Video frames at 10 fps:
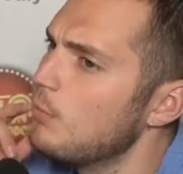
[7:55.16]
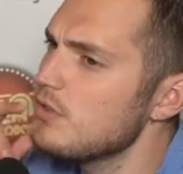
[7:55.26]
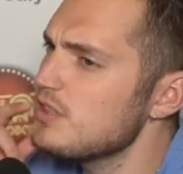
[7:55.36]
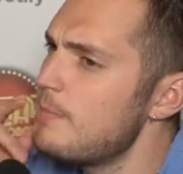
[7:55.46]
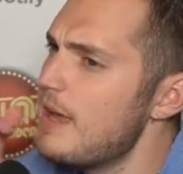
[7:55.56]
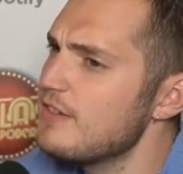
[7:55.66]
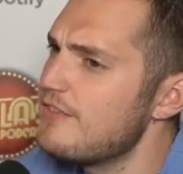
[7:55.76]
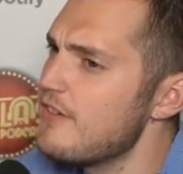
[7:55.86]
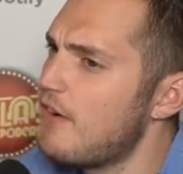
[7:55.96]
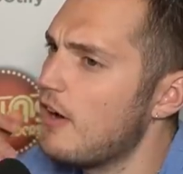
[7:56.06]
What's the
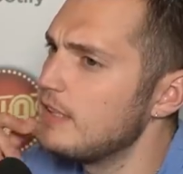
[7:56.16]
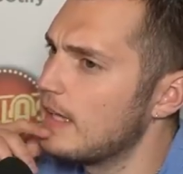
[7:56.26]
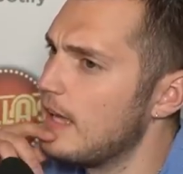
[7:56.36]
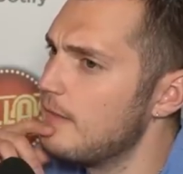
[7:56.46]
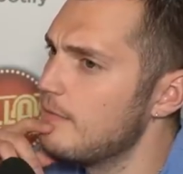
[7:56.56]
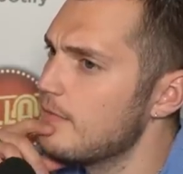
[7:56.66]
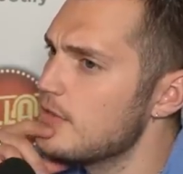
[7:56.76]
benefit of hiding it?